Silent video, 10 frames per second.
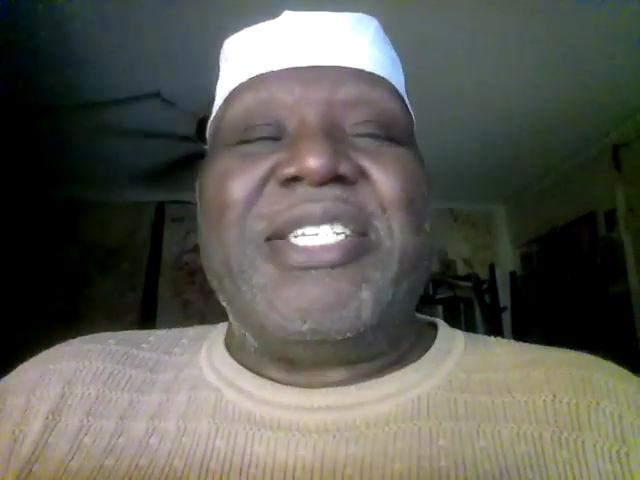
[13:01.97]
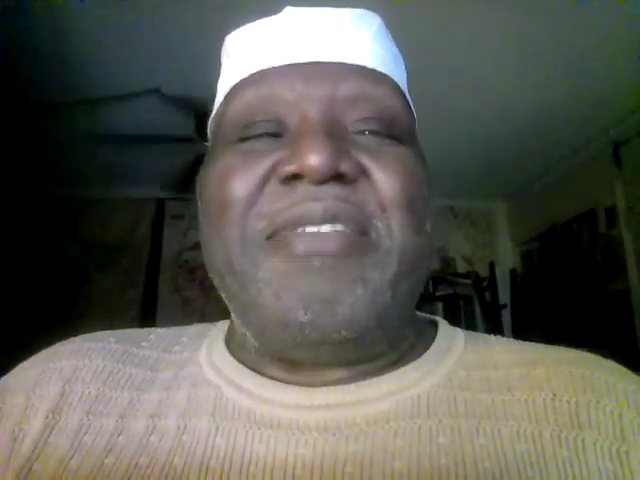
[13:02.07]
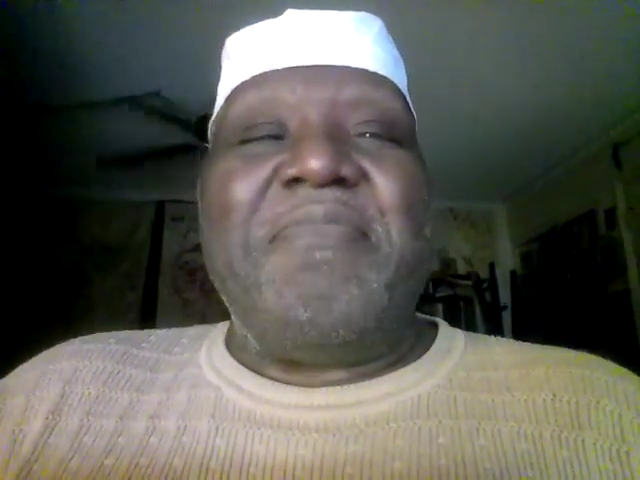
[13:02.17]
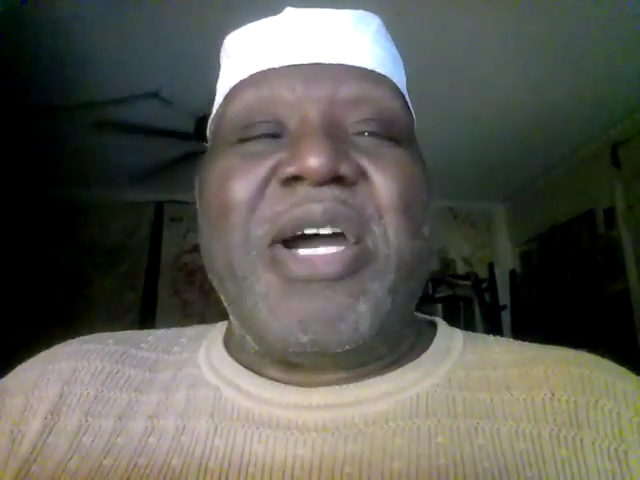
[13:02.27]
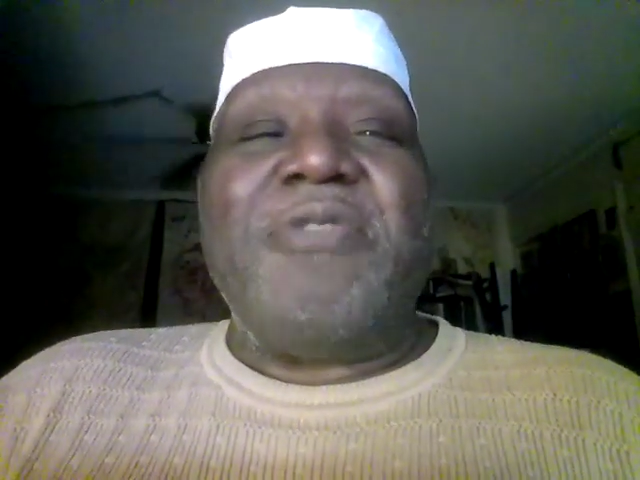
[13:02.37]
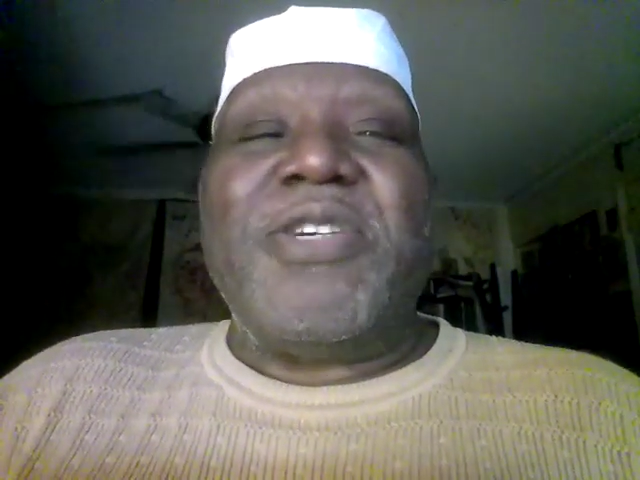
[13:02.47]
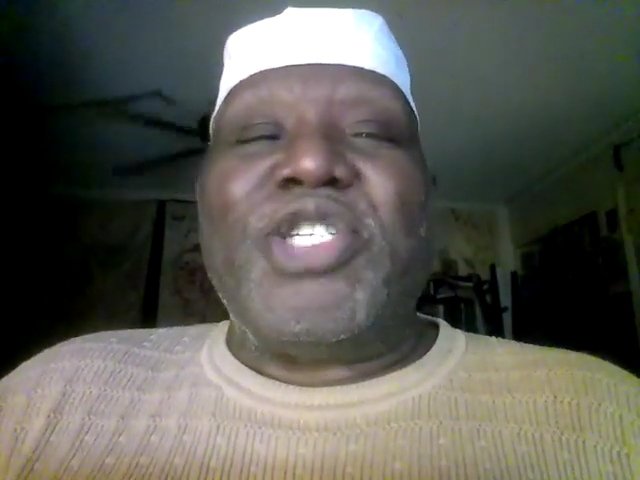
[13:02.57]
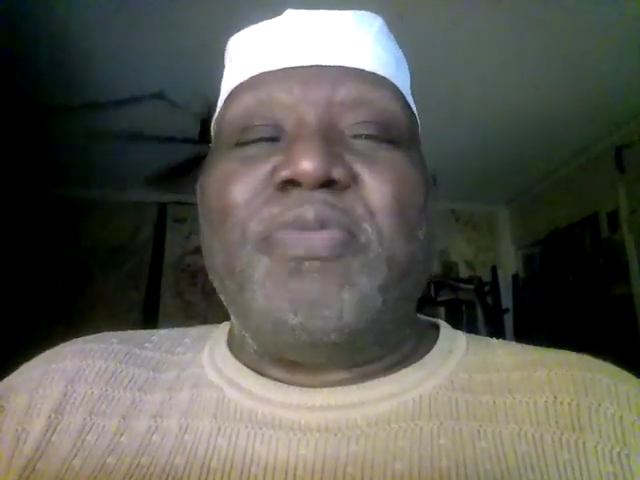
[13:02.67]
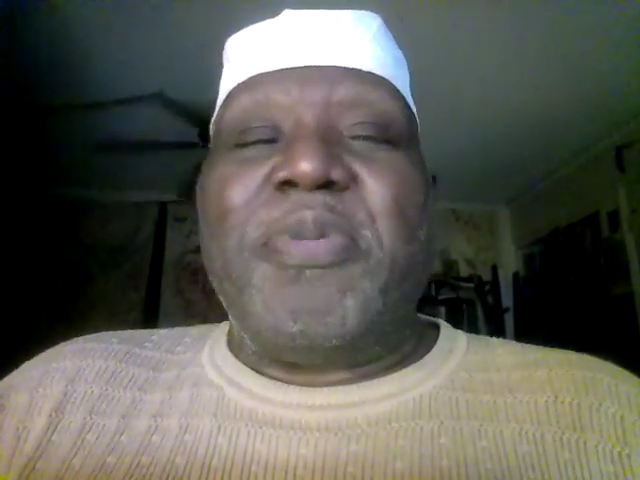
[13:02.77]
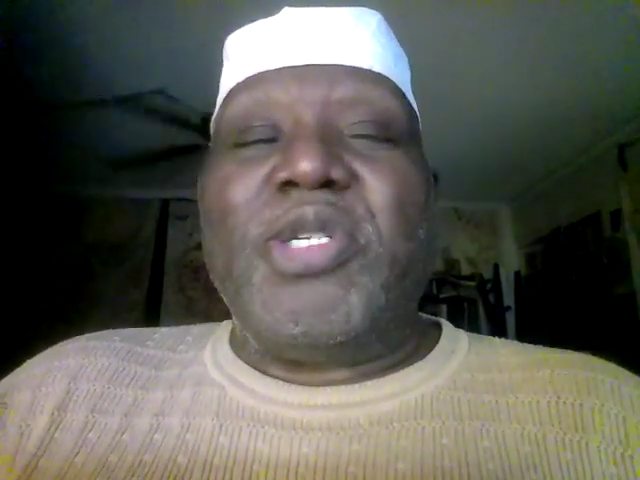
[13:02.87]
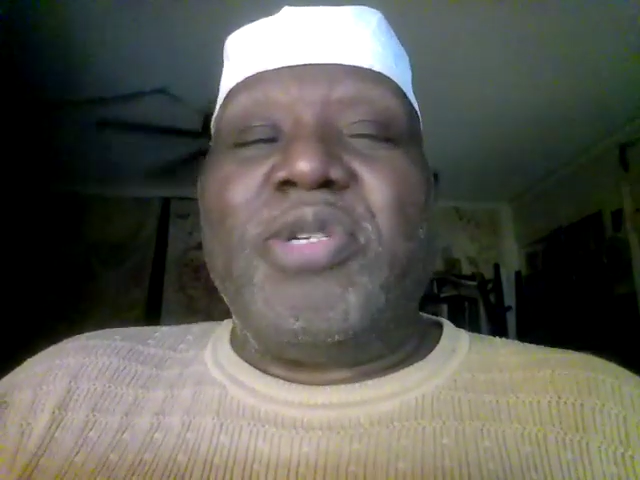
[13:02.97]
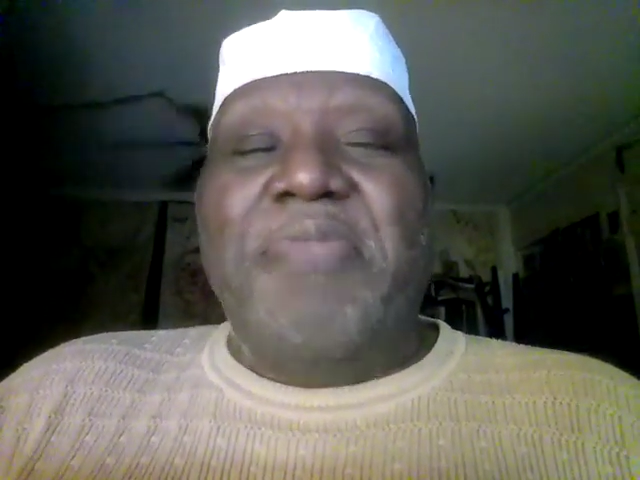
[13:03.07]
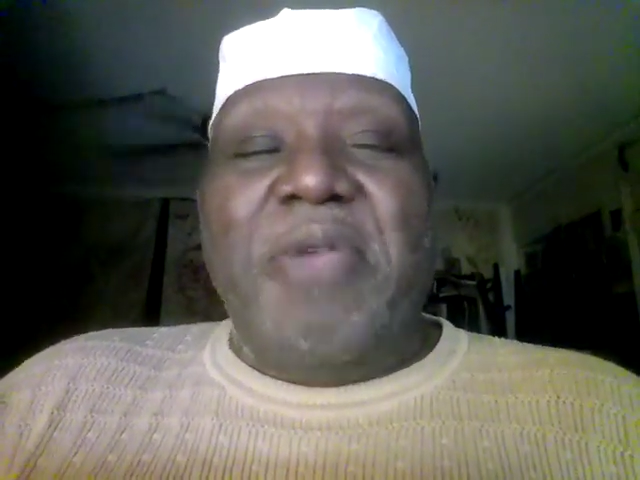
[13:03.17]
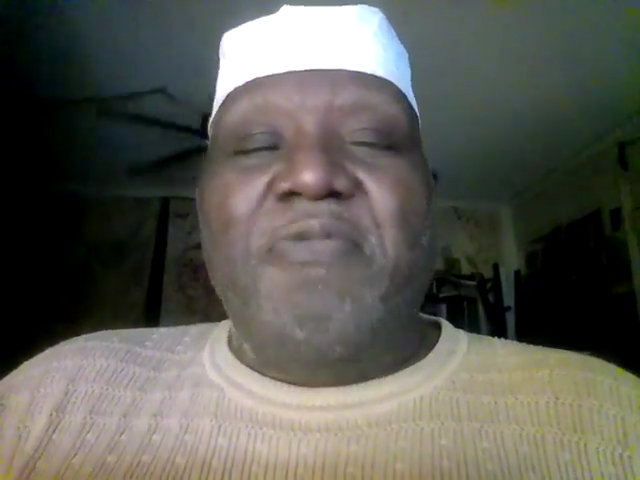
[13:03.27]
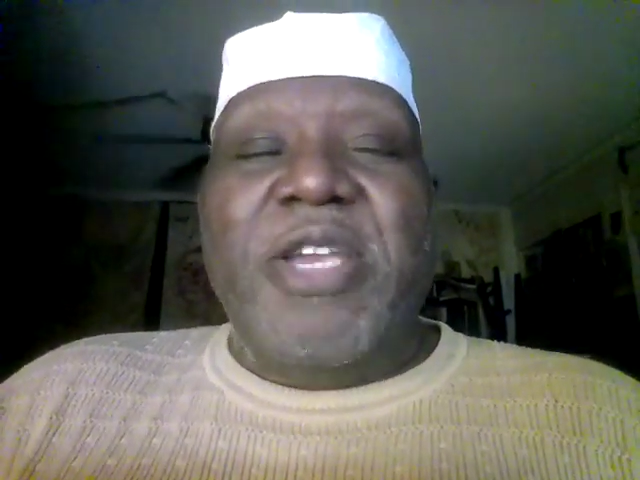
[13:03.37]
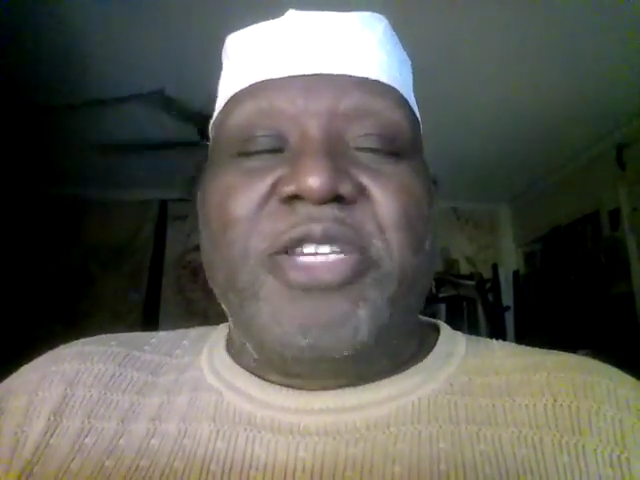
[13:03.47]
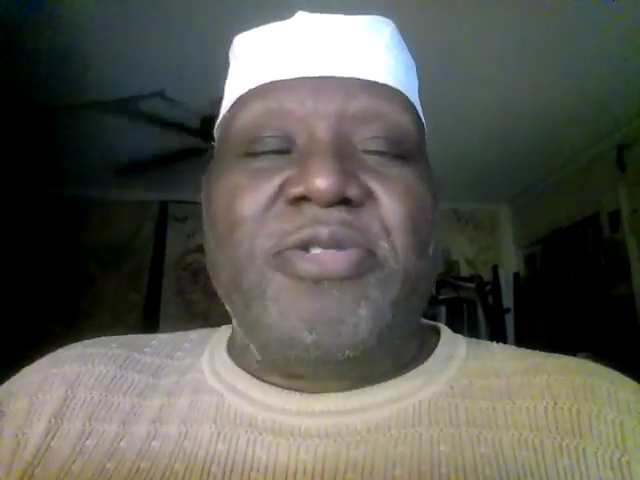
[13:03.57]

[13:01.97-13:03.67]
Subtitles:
and the roof is supposed to be